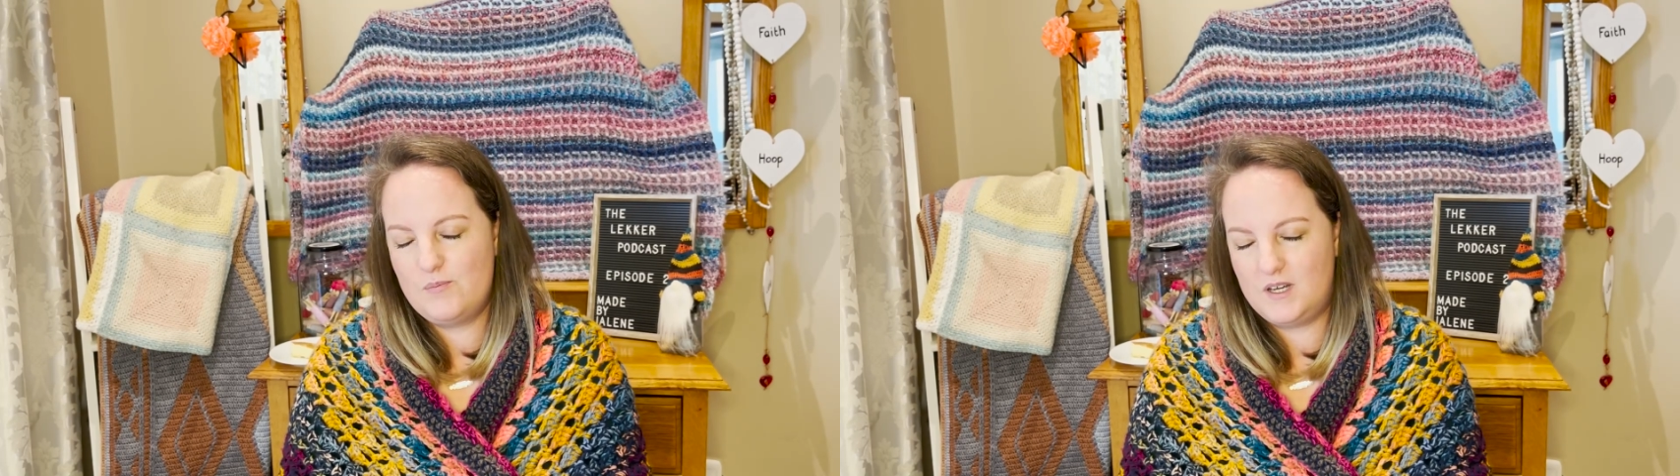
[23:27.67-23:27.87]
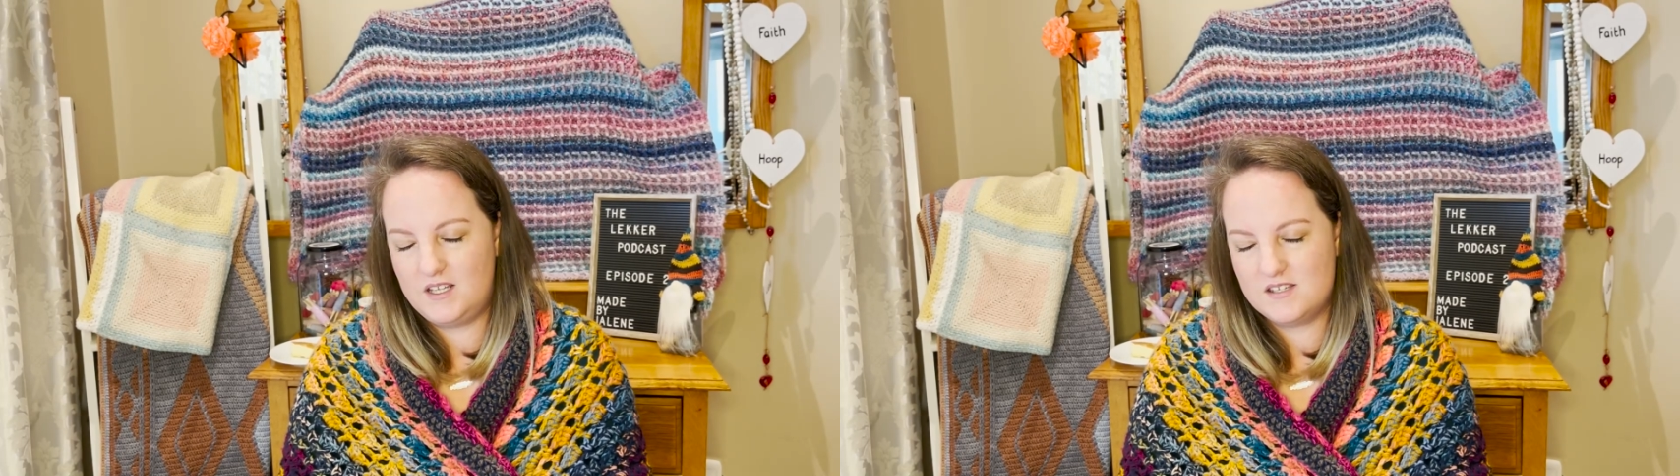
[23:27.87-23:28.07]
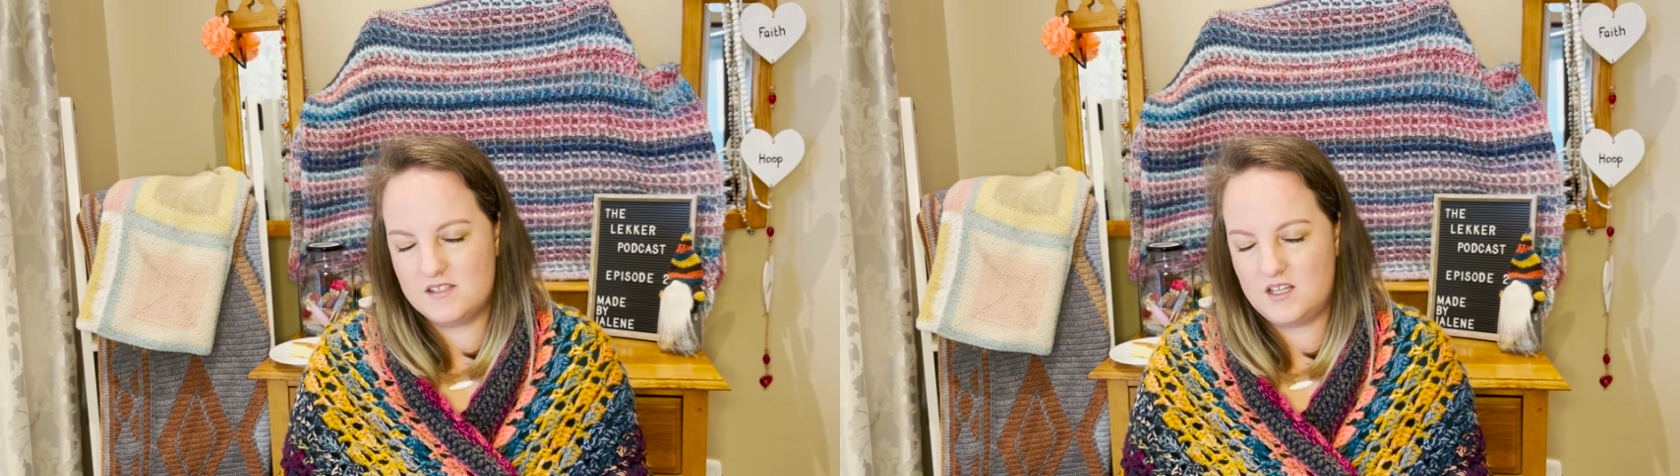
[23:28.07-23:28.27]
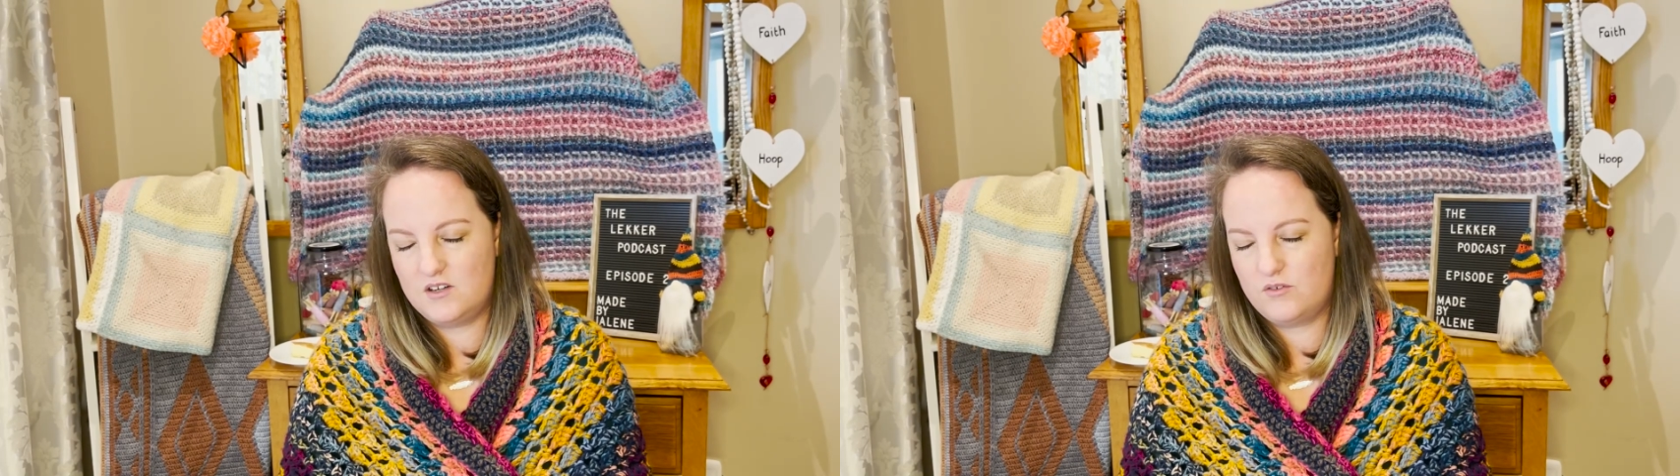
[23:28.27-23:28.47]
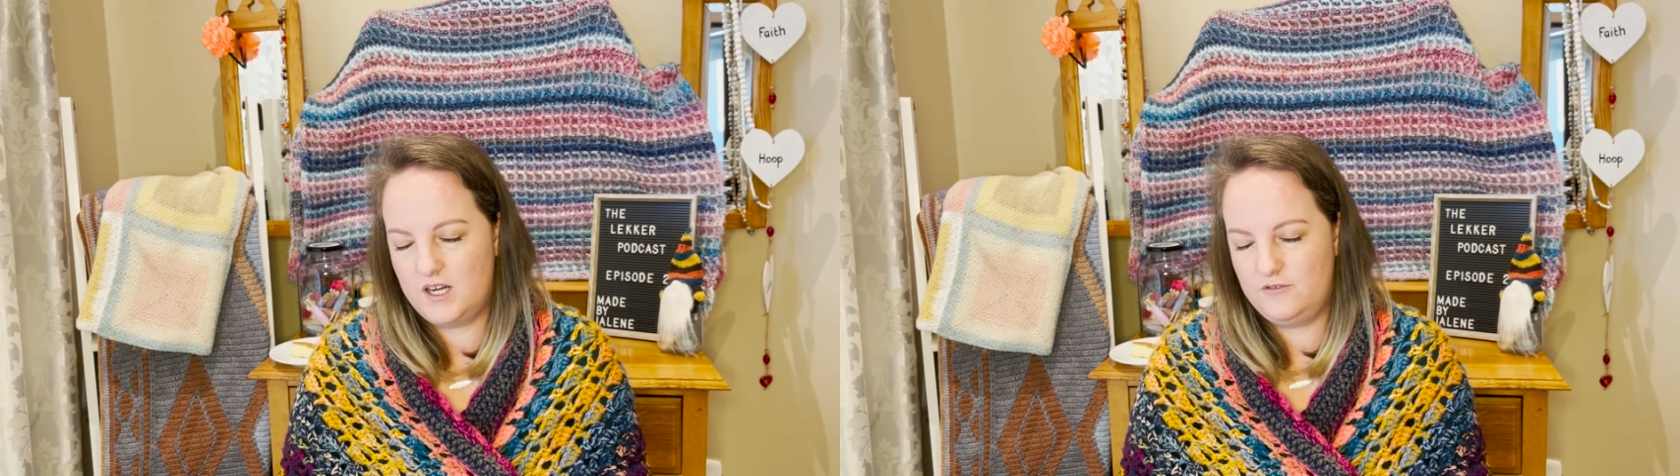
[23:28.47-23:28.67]
blessed
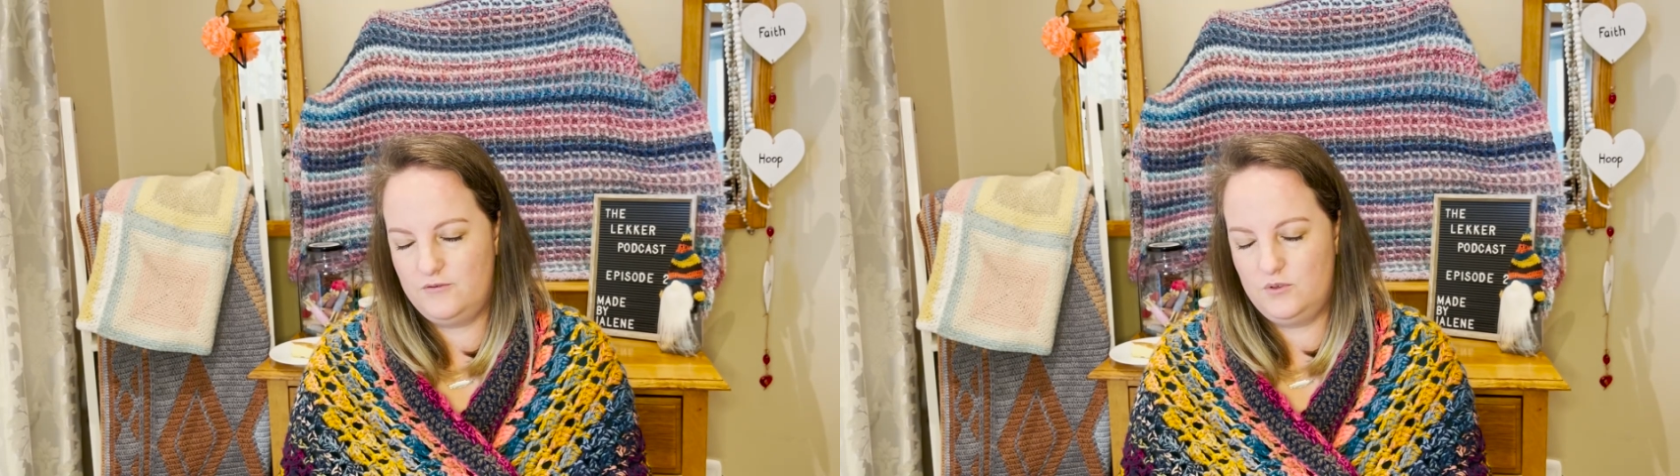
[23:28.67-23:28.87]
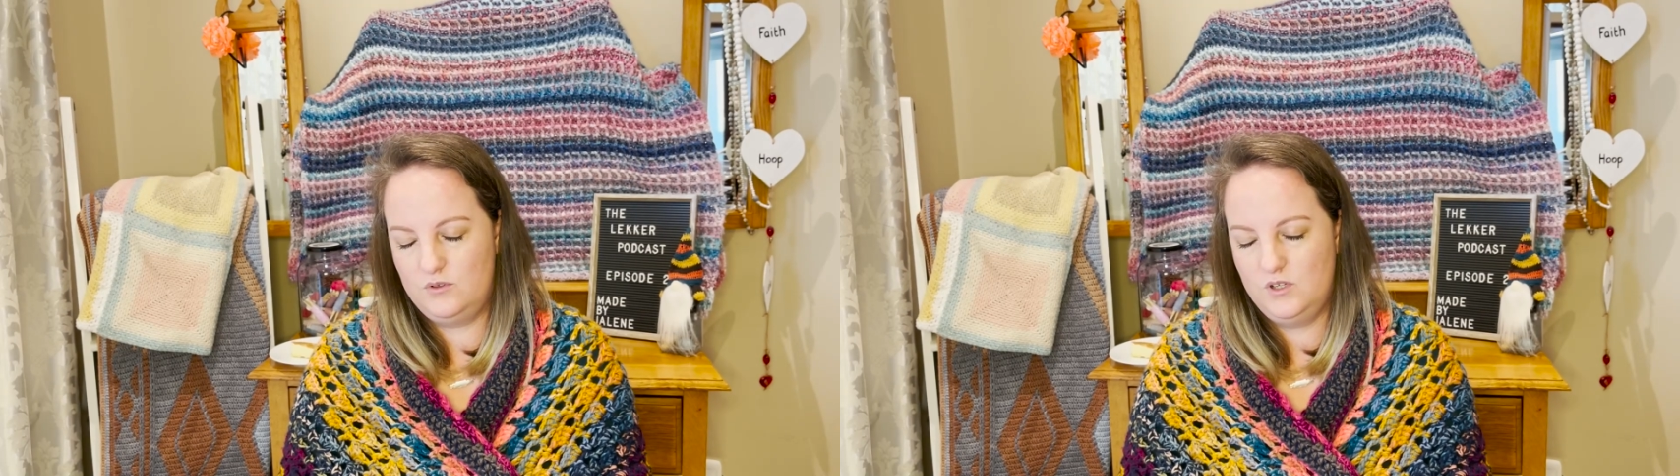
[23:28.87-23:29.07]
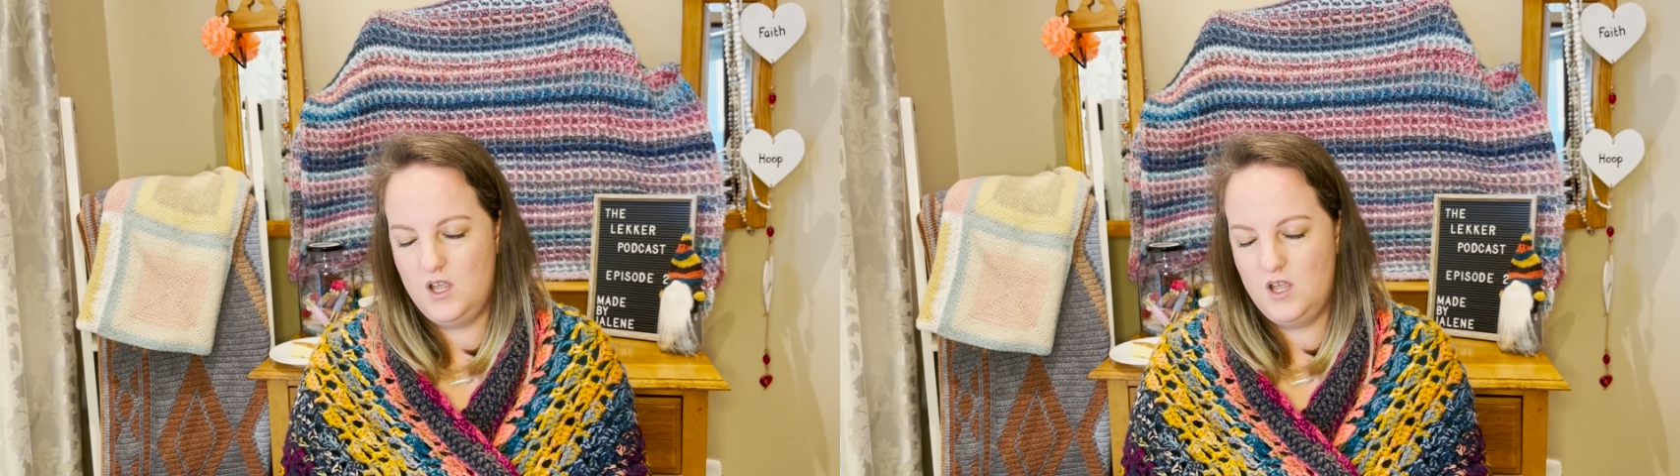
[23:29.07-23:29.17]
and grateful